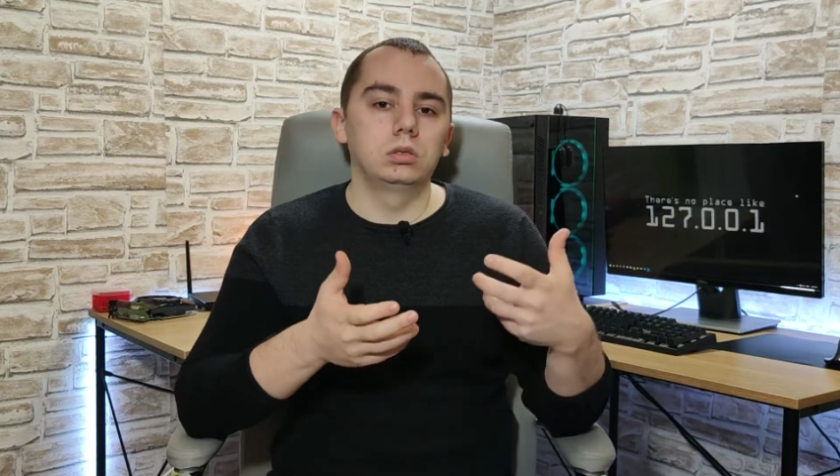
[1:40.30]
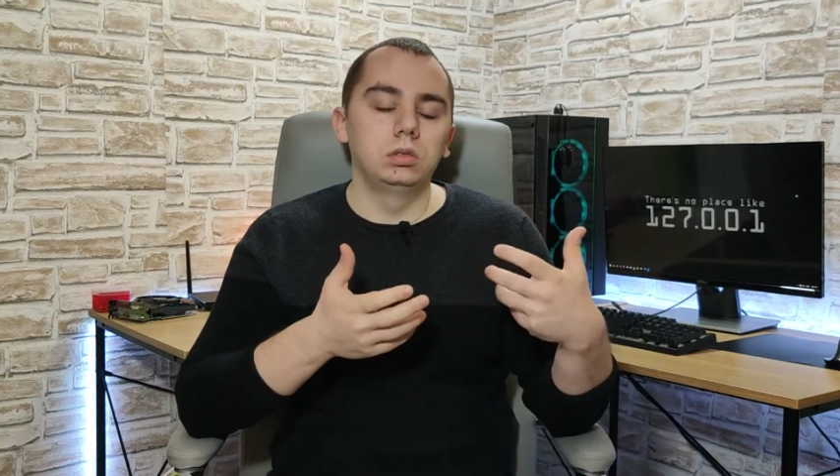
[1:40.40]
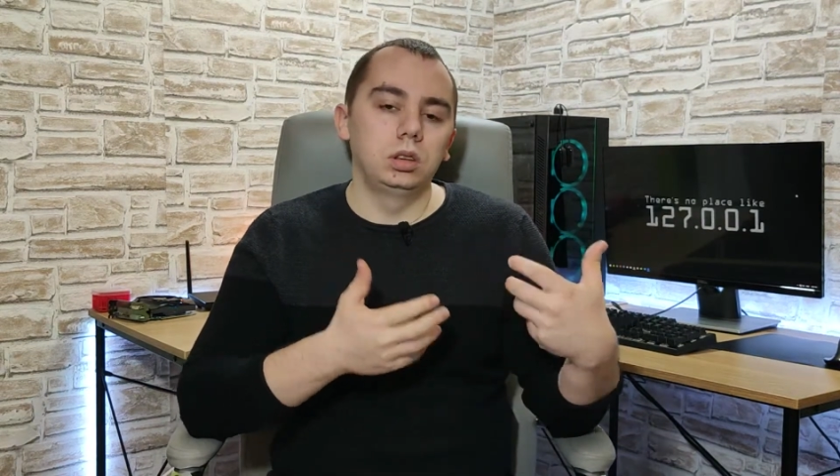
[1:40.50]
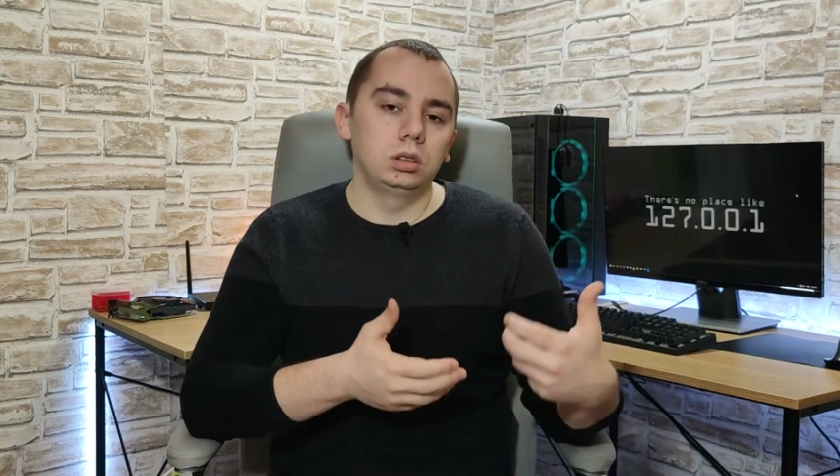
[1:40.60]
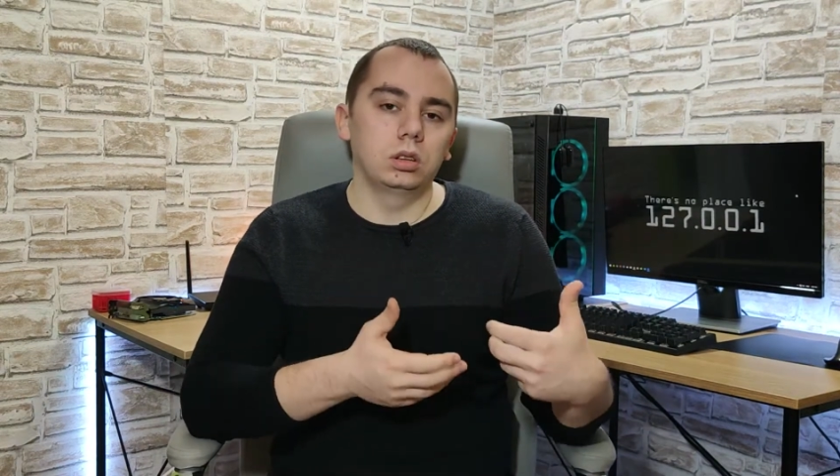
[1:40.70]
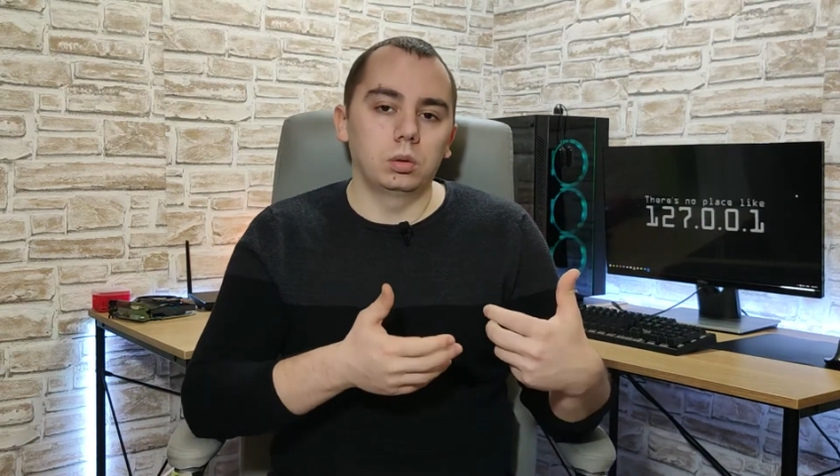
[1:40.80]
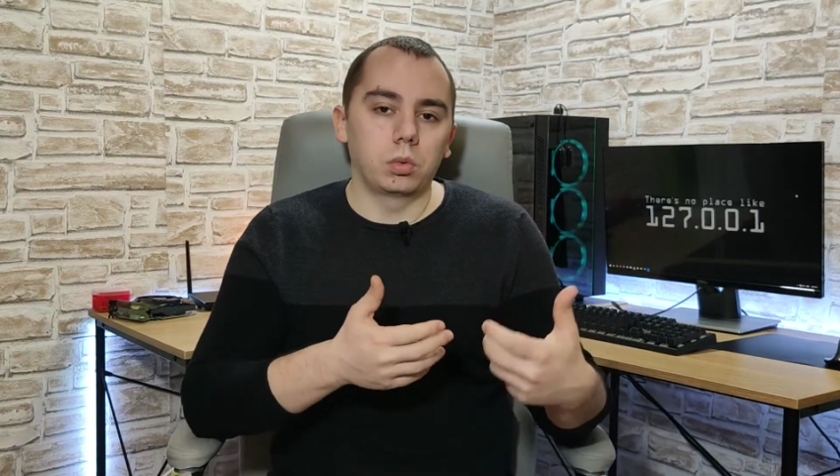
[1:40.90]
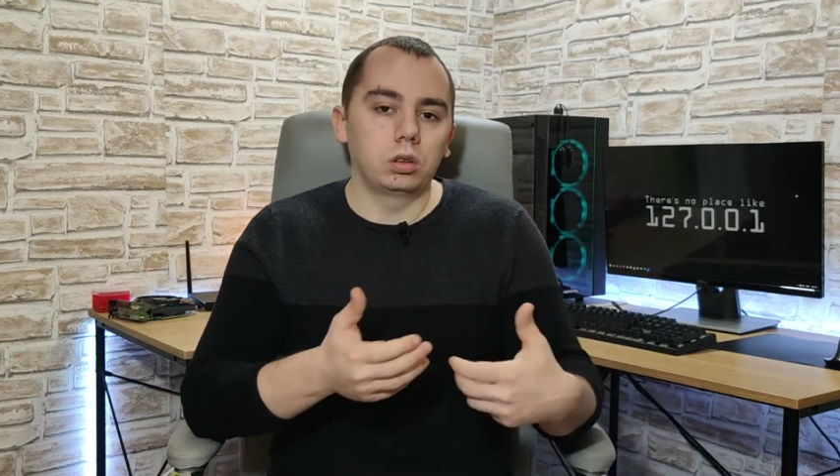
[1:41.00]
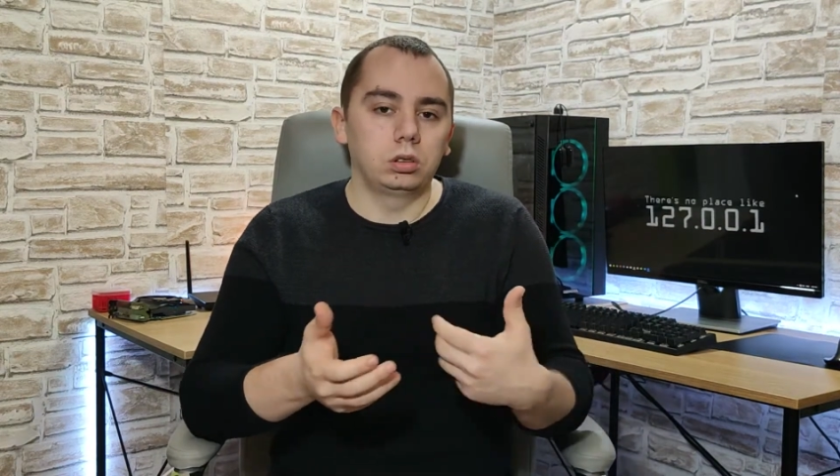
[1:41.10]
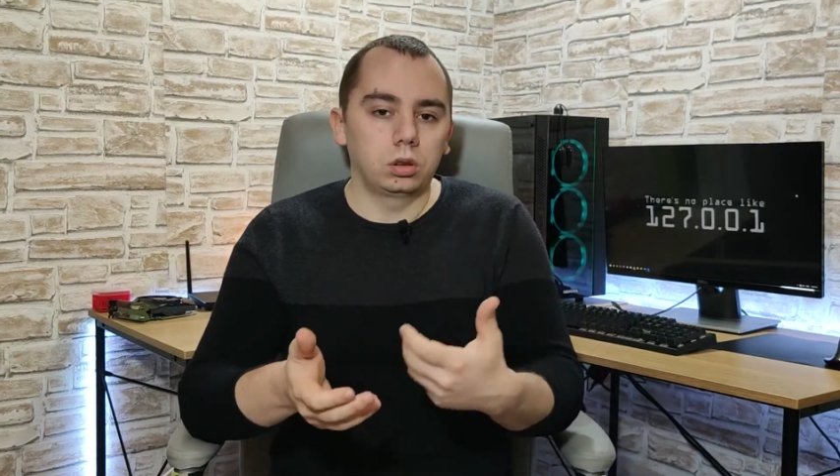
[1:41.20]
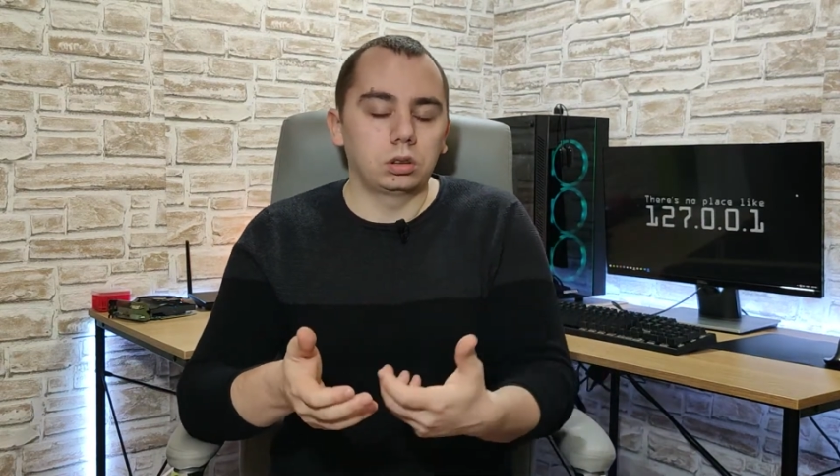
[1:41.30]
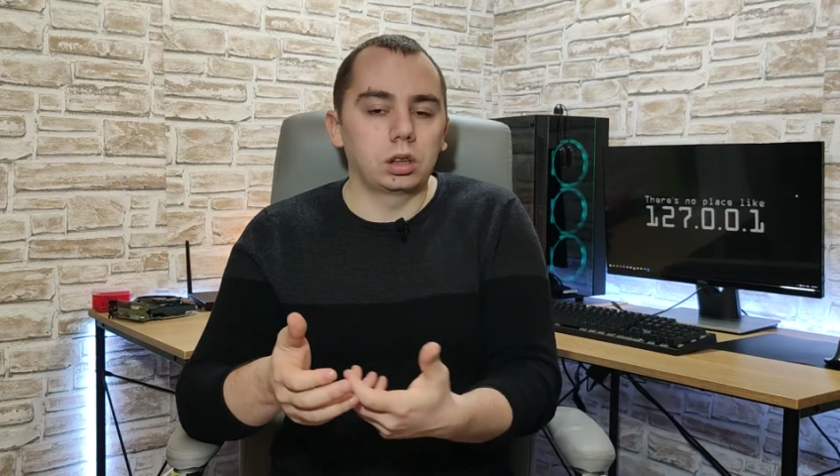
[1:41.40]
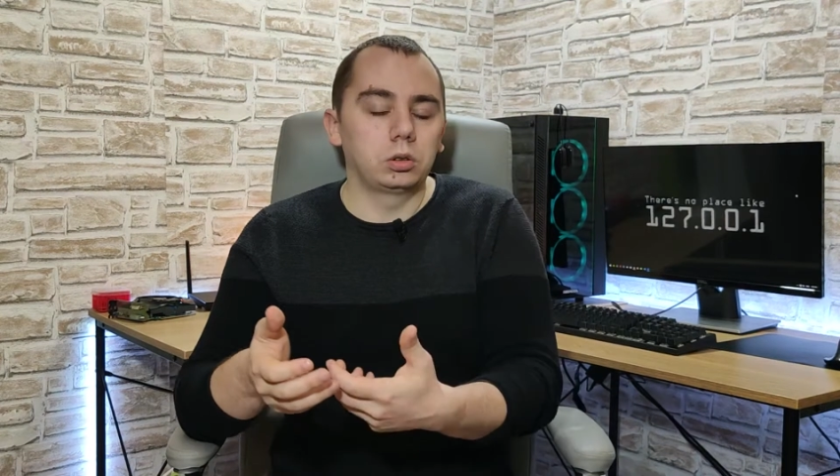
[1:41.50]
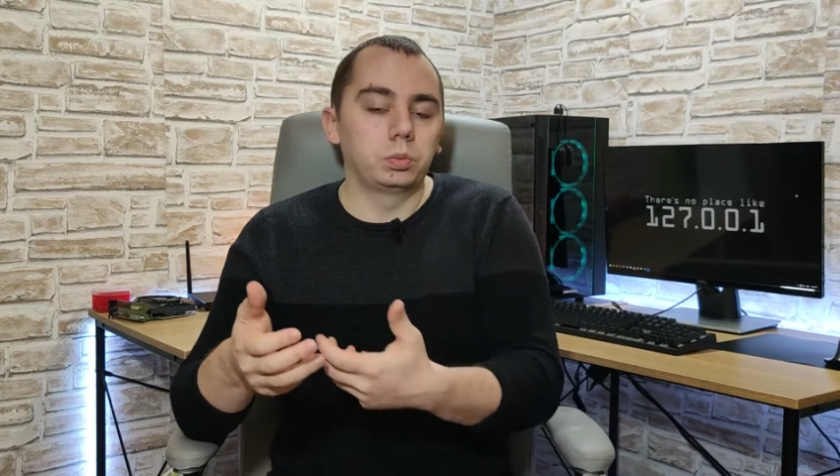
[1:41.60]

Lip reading: need a monitor that